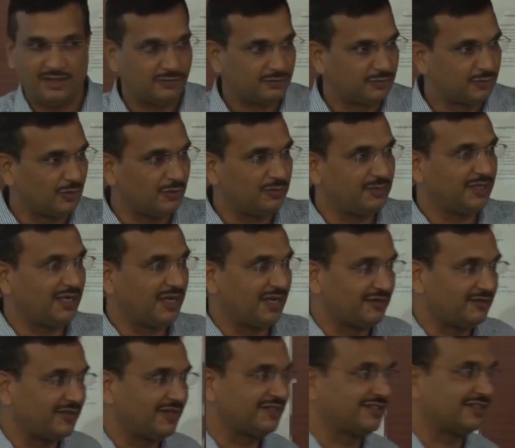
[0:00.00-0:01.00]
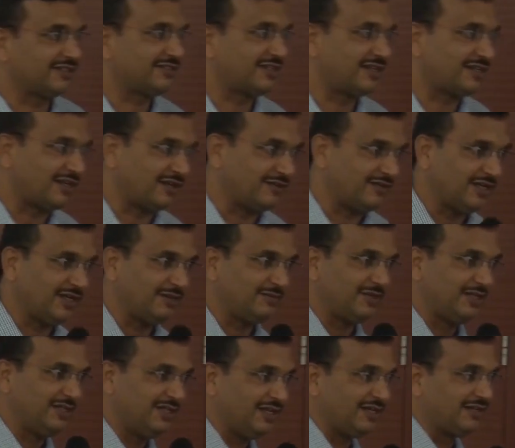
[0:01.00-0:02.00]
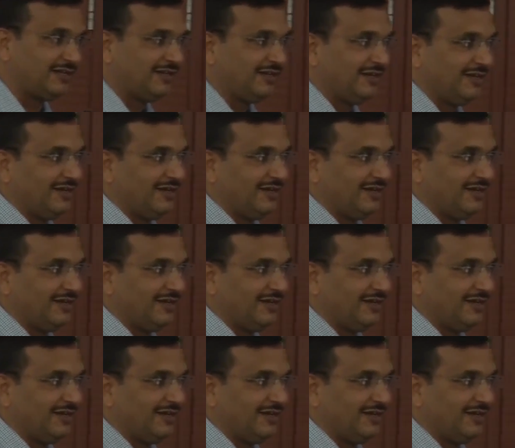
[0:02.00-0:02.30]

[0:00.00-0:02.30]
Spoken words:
So many advisors are available here.